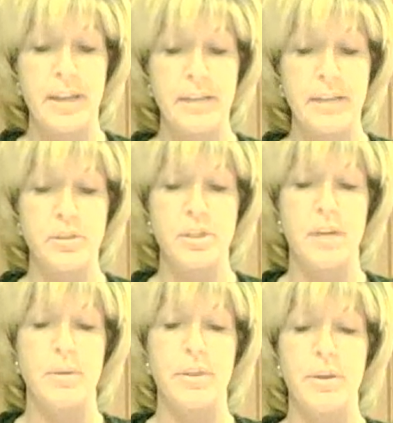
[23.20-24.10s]
that I'd like to
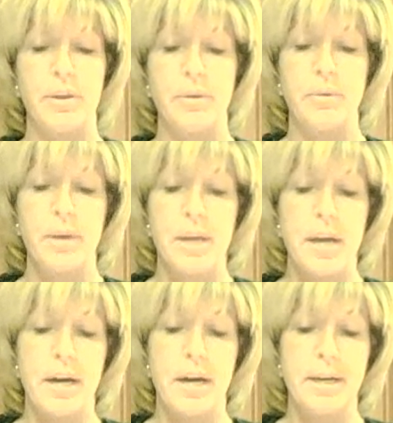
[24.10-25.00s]
share with you
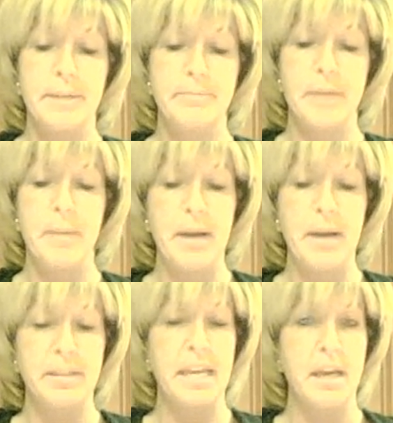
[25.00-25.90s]

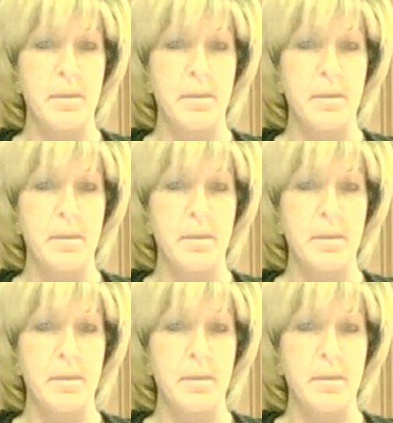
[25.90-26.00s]
about the